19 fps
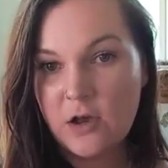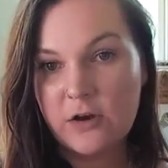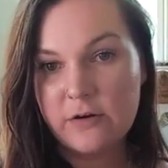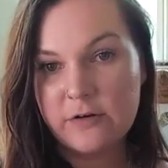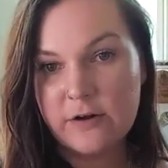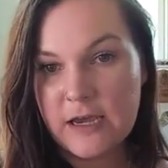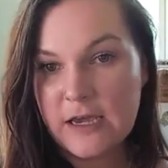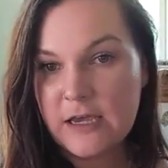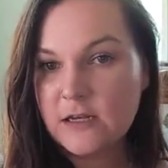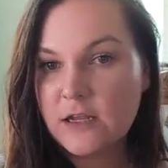All
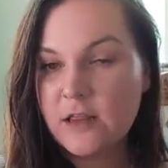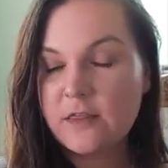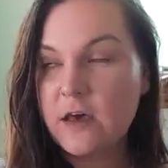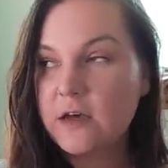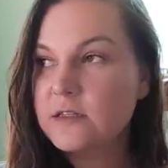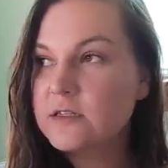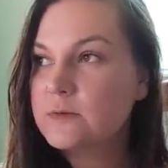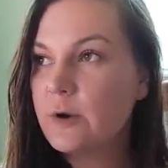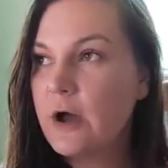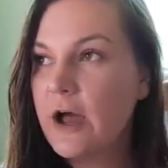right.
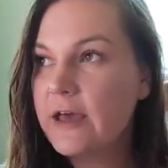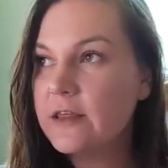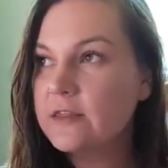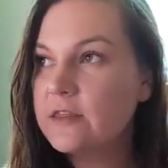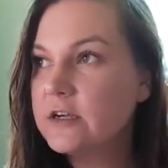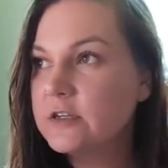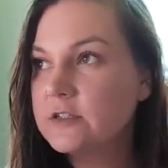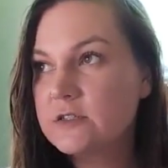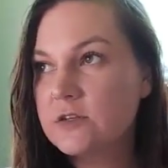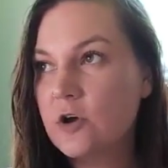That's why
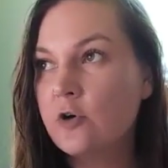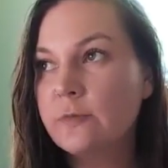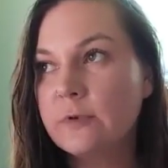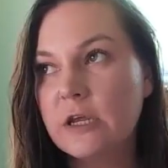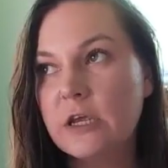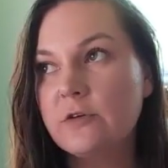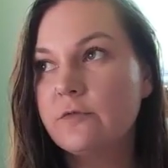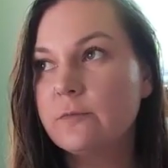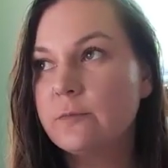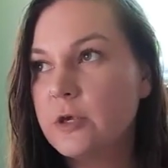there's so
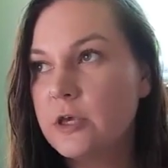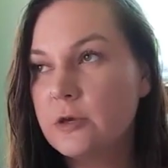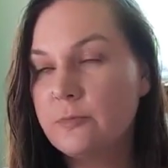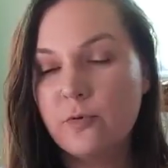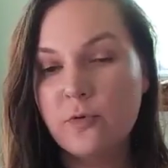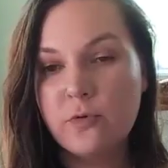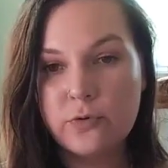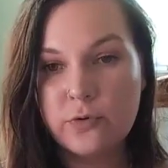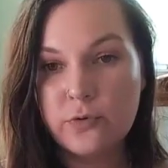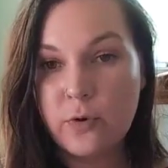many
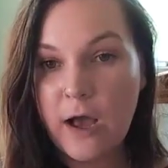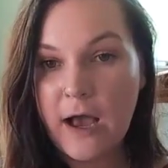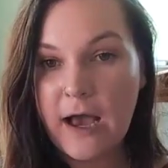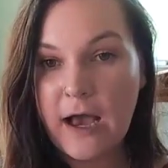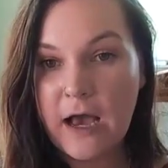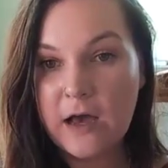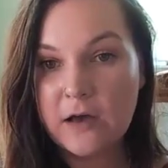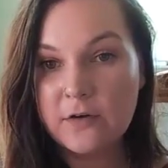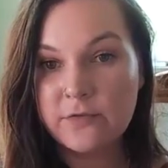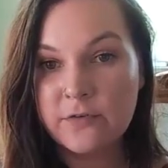people who
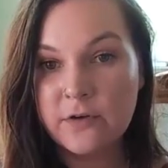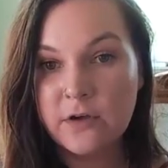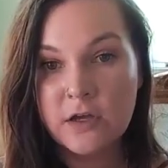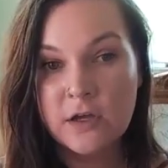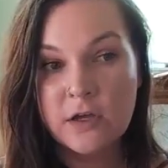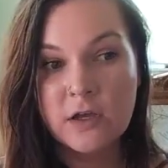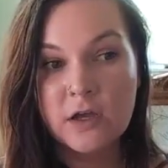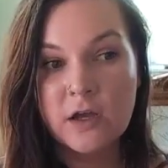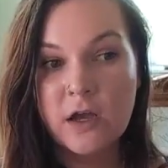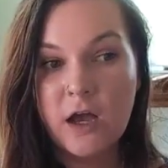have
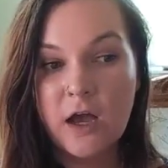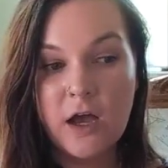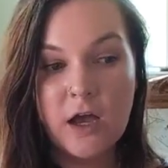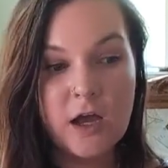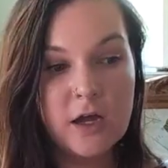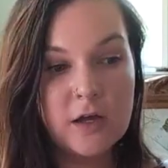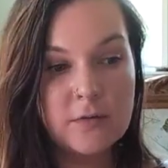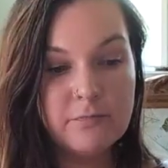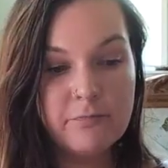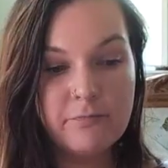
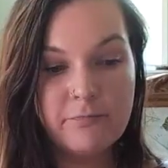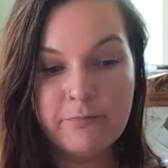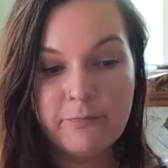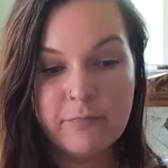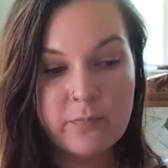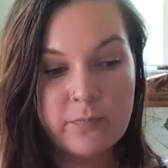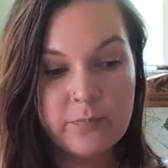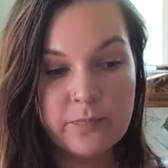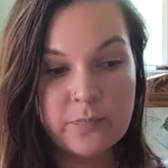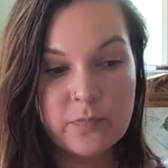um,
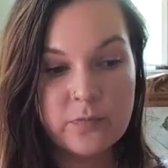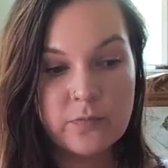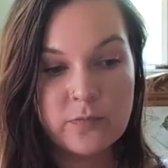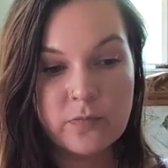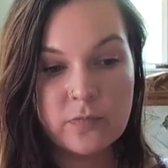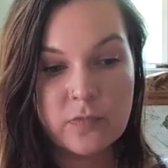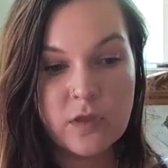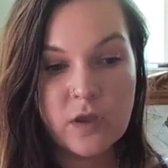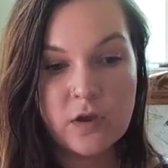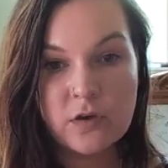
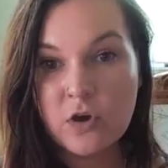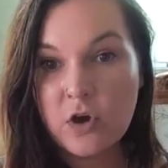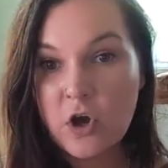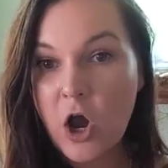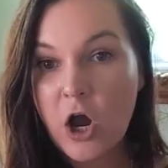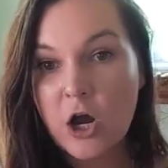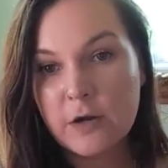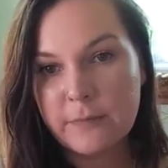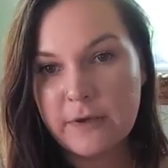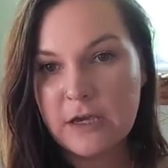
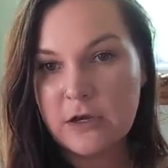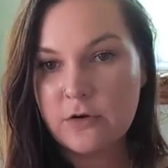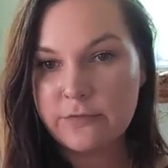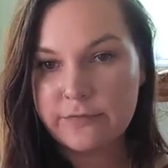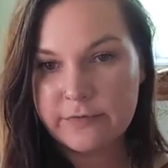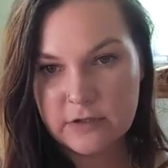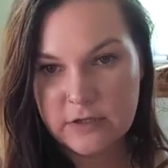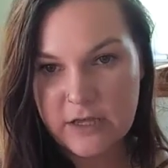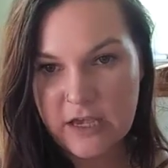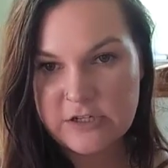karmic
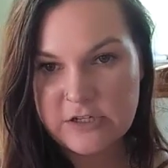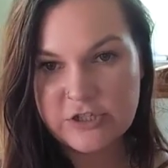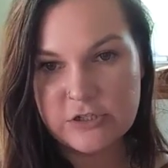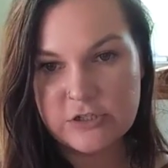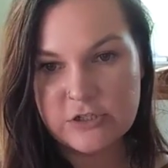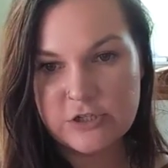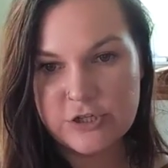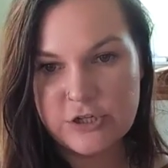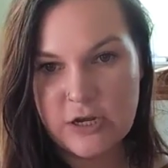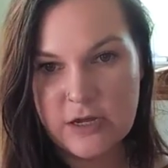
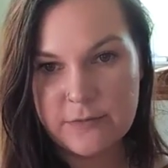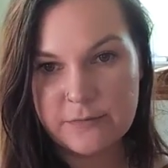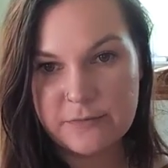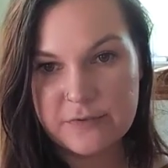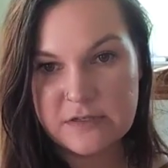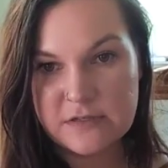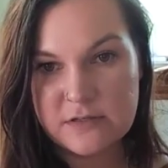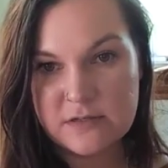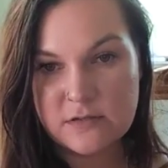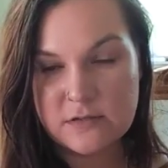
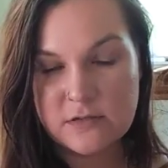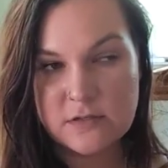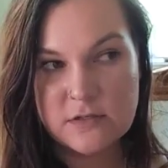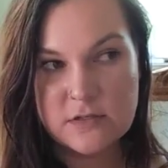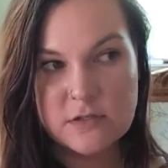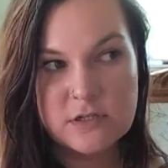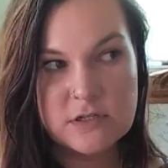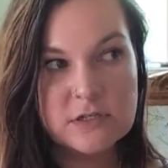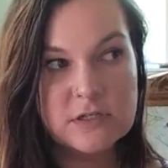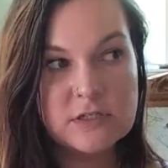relationships.
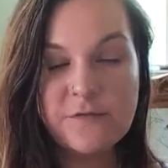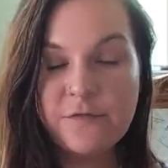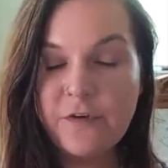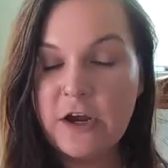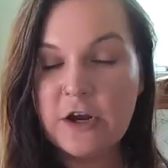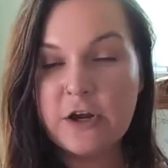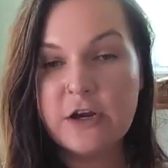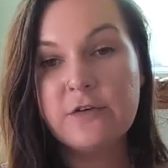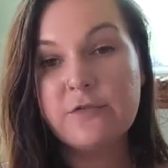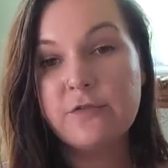It's
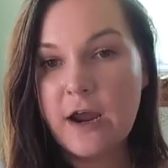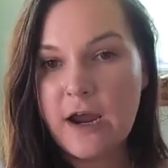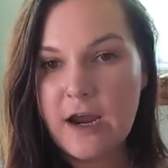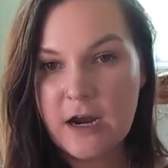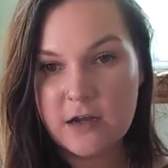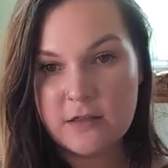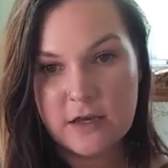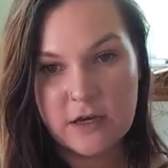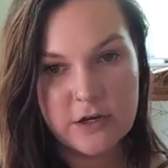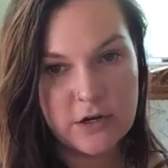very
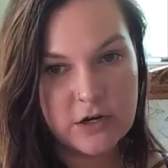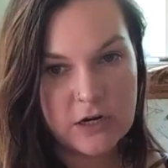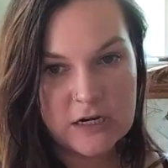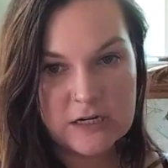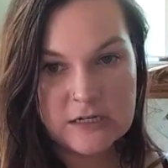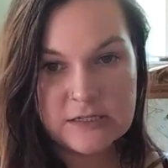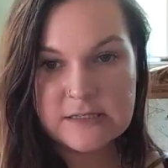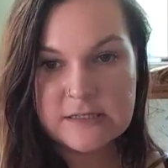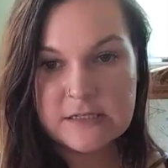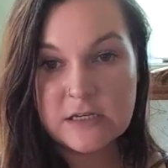rare that you're
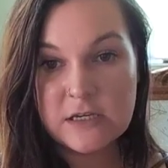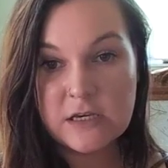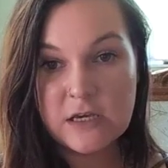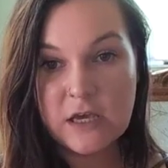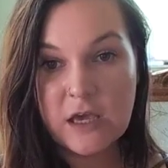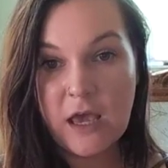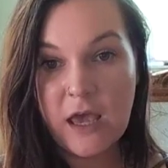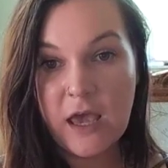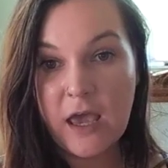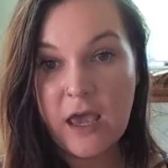going to
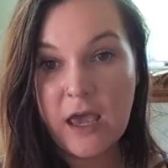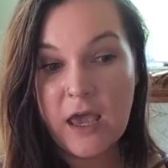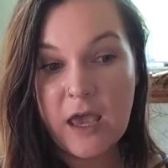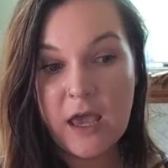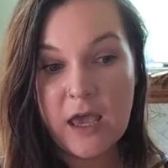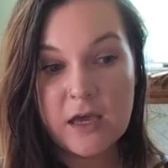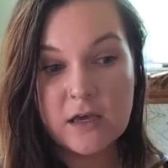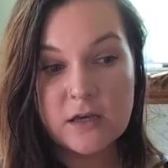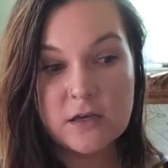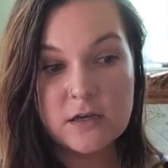
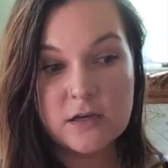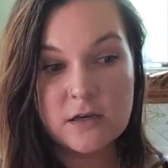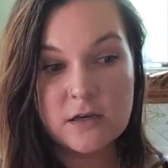see